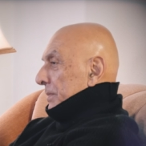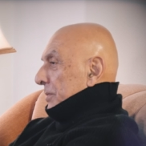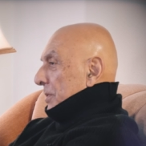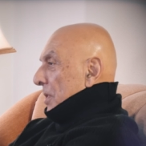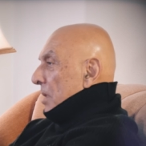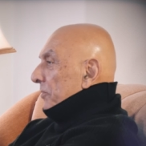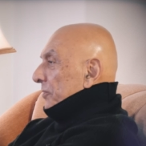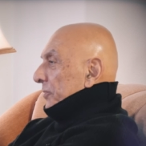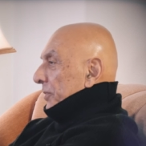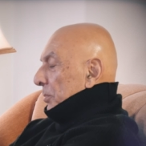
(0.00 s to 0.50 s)

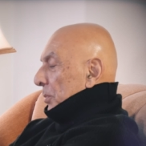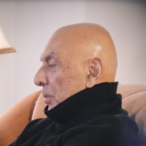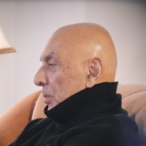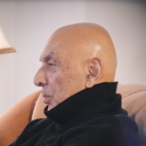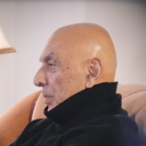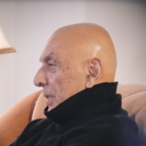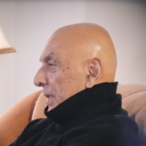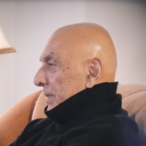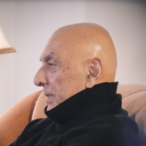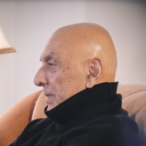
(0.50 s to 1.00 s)
comfortable
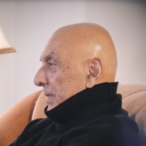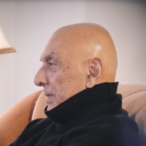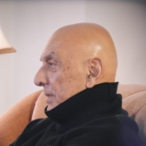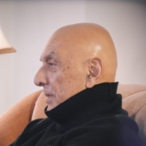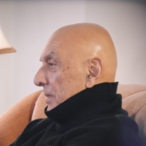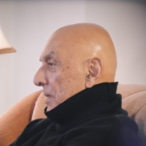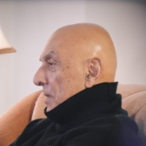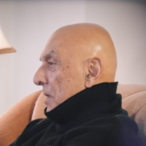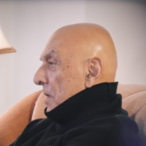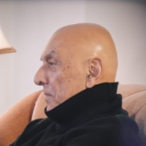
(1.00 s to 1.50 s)
with
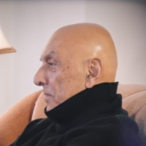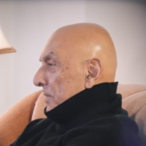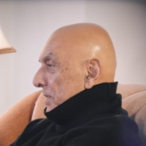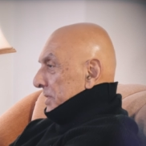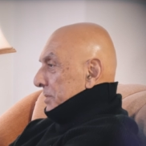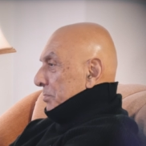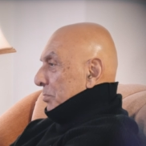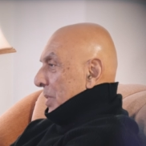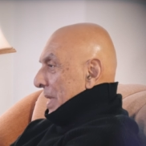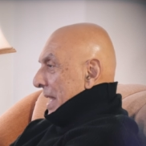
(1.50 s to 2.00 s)
on
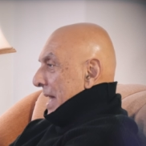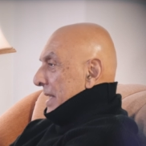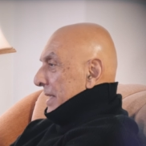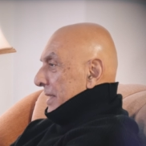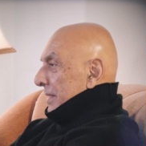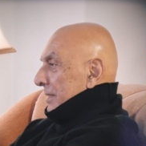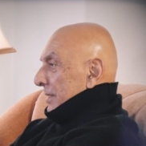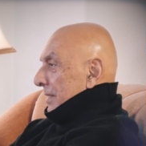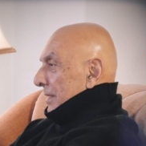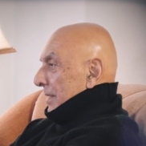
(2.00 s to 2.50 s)
this
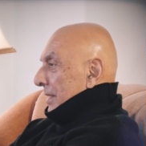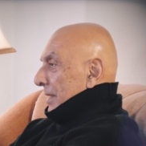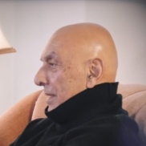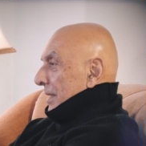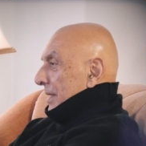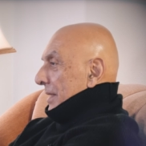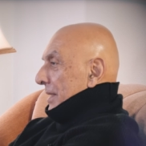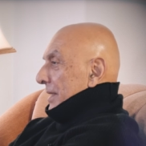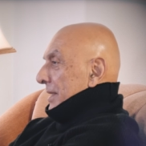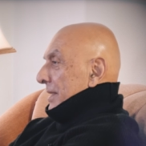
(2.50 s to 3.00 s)
planet,
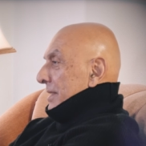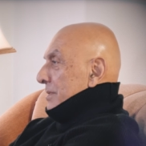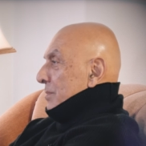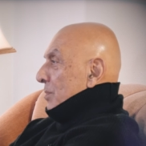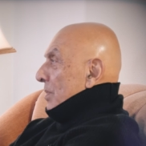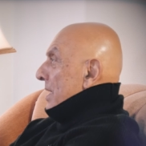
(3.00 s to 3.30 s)
is